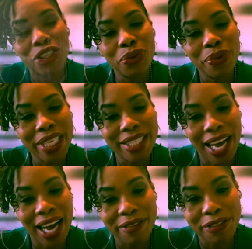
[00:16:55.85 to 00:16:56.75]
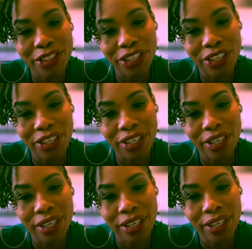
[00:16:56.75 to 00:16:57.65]
weeks after
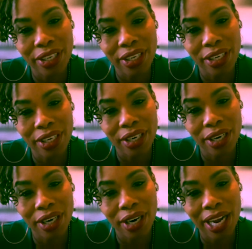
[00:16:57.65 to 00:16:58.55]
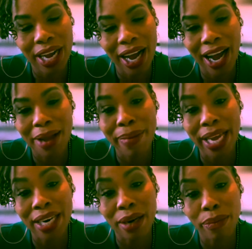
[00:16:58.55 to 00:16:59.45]
I met number